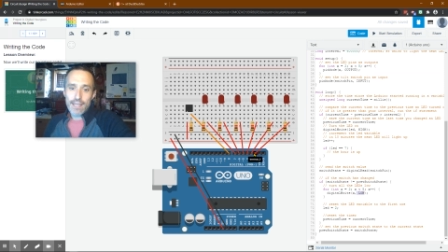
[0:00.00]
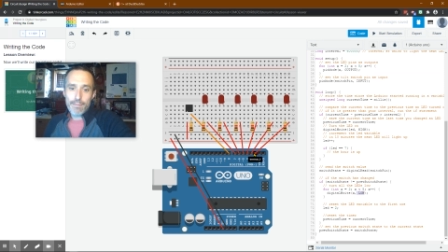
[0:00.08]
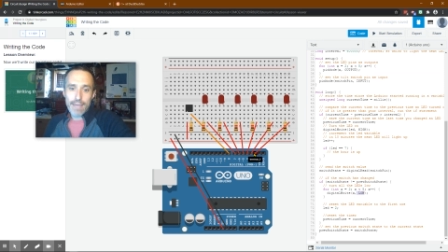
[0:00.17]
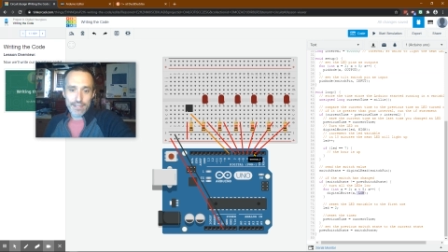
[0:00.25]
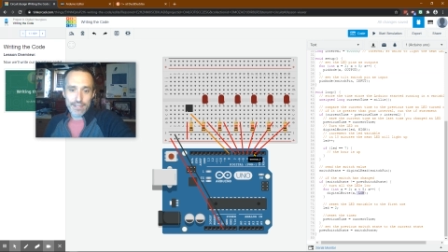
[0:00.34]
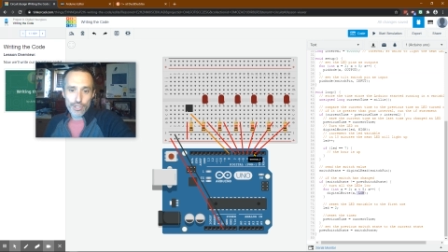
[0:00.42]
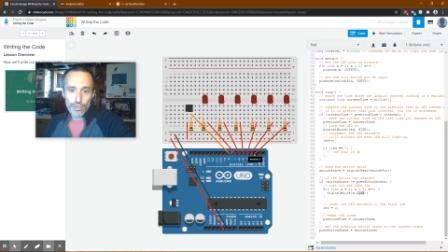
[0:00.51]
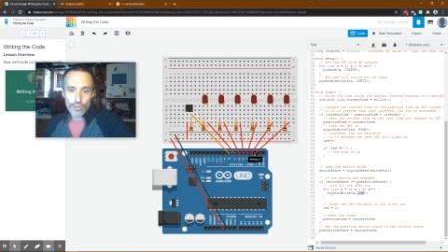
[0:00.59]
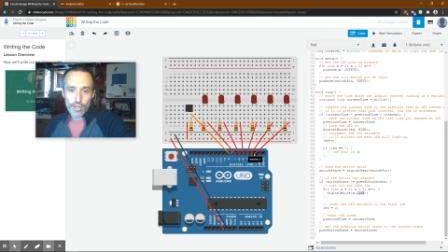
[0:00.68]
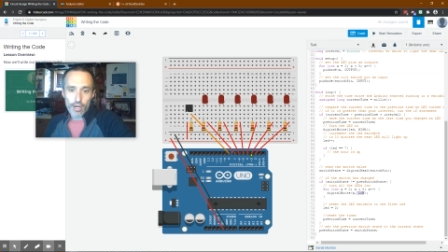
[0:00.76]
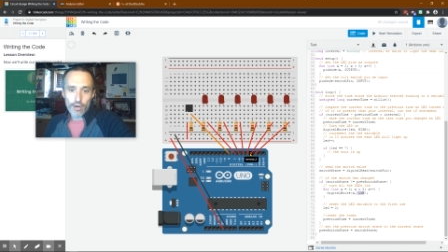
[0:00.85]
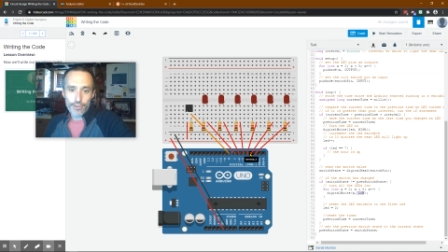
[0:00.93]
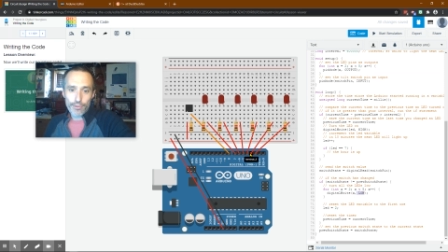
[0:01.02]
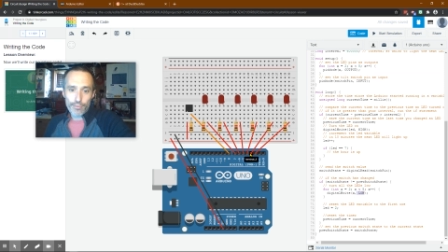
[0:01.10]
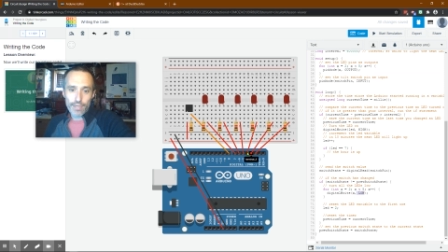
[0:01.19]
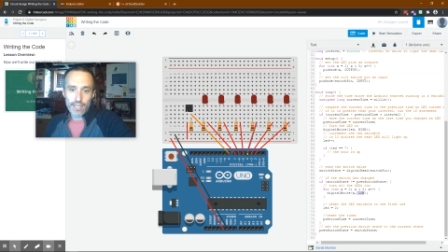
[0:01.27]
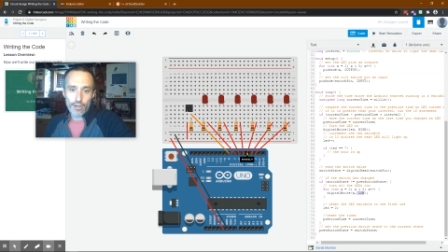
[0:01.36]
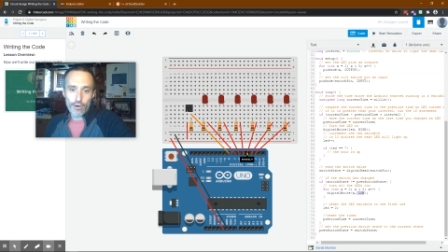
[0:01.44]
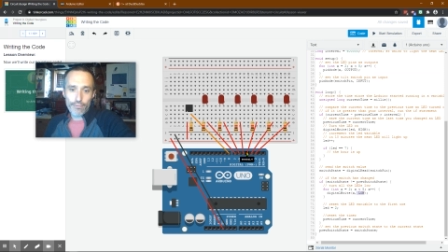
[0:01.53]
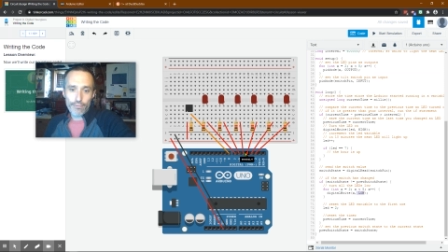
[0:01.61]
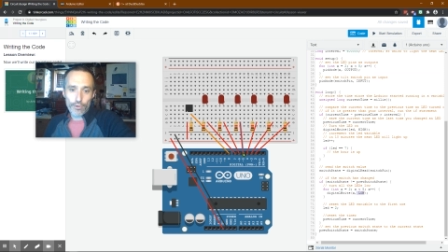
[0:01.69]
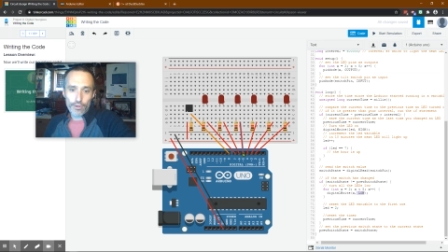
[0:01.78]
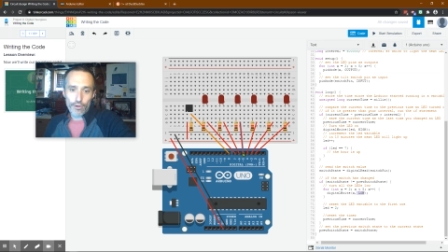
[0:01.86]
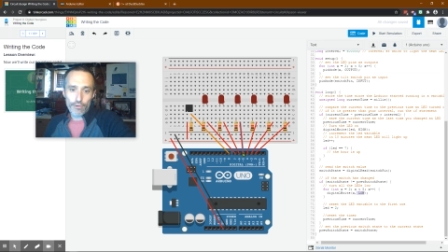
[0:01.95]
make two low, three low,
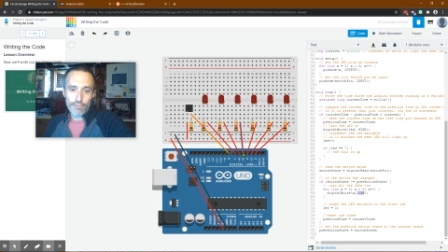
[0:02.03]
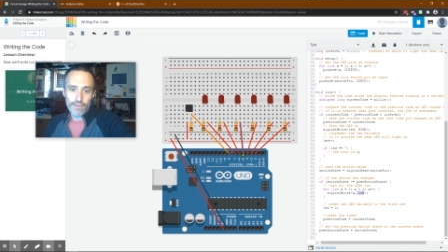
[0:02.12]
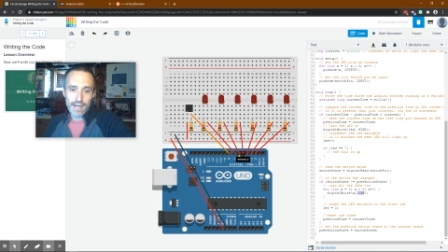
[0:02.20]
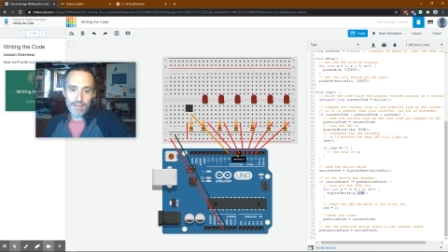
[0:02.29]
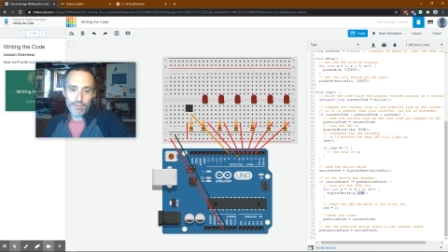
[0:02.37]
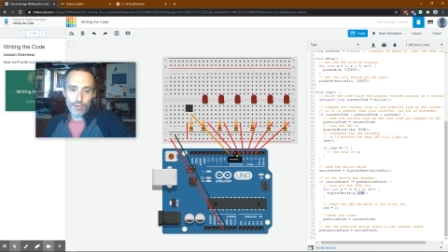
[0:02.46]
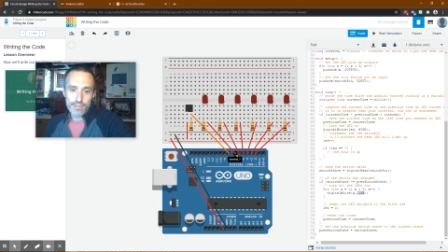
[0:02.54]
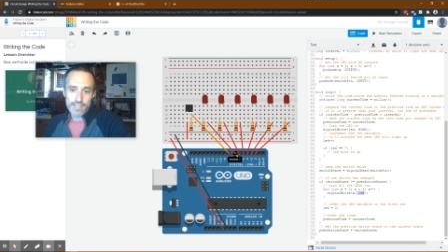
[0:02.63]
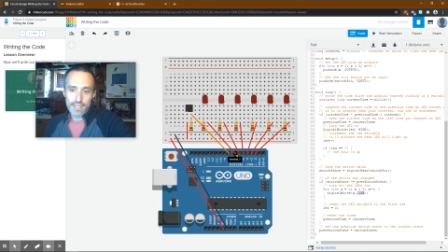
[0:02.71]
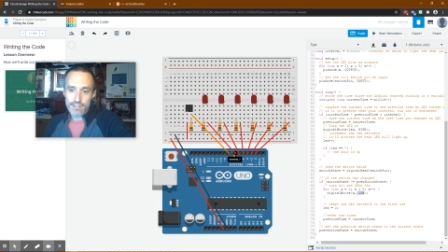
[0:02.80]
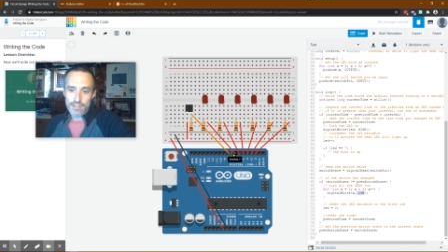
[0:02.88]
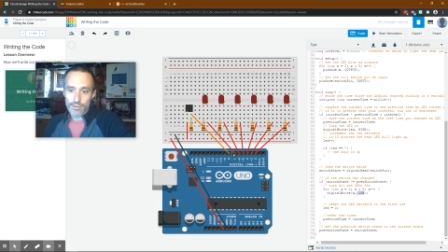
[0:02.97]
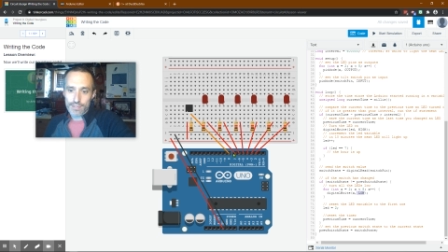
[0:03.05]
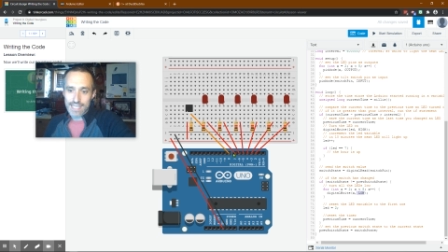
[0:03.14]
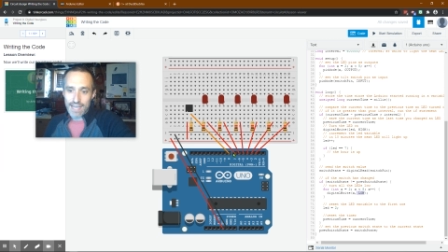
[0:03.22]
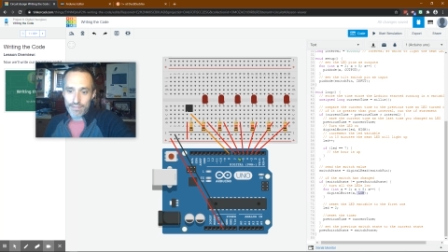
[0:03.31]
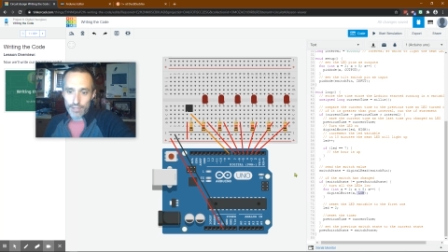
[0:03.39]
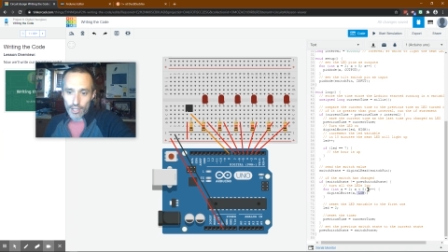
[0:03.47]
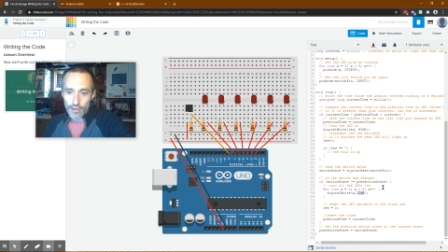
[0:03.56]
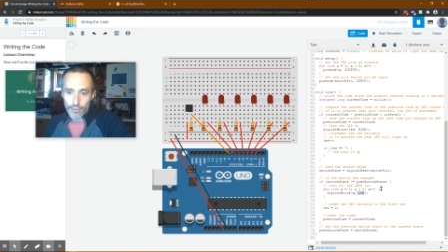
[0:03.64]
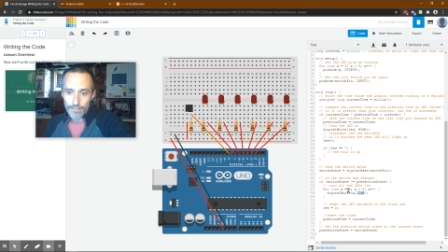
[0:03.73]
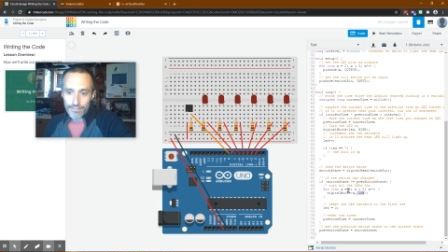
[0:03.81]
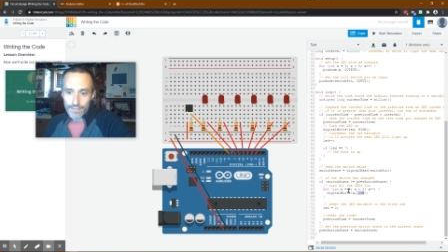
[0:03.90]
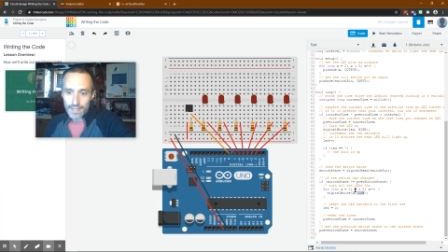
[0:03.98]
four low, five low, six low, seven
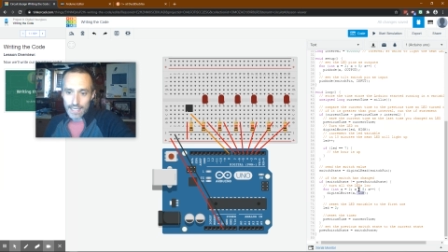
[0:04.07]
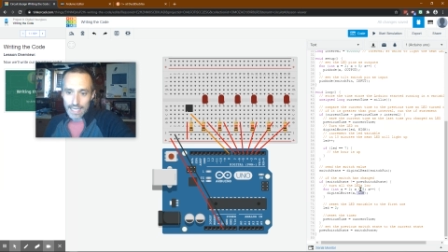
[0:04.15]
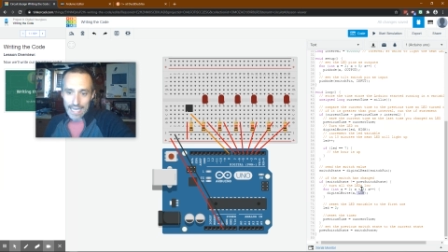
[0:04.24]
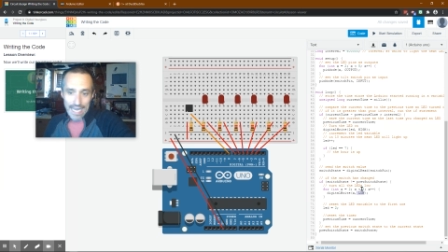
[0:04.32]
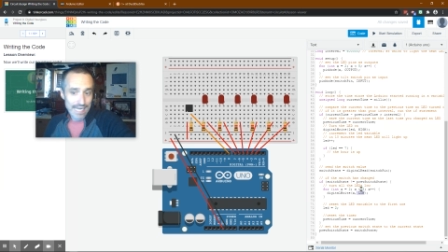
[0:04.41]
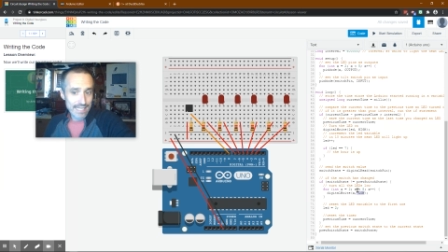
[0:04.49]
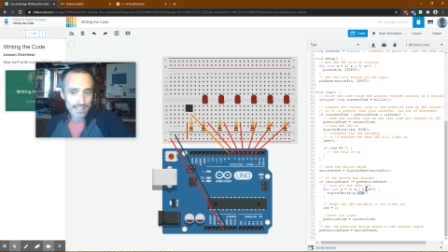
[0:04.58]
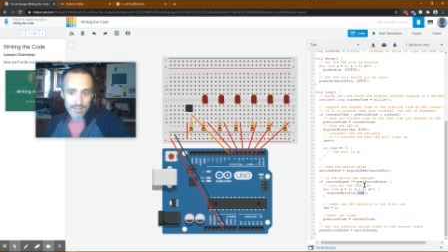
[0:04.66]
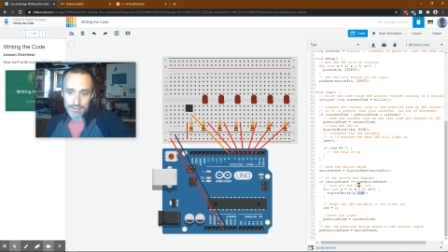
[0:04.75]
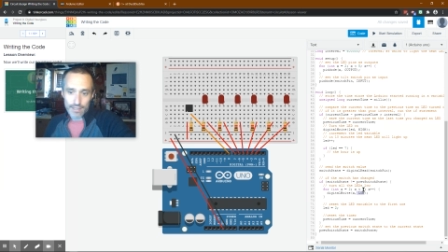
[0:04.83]
low, eight.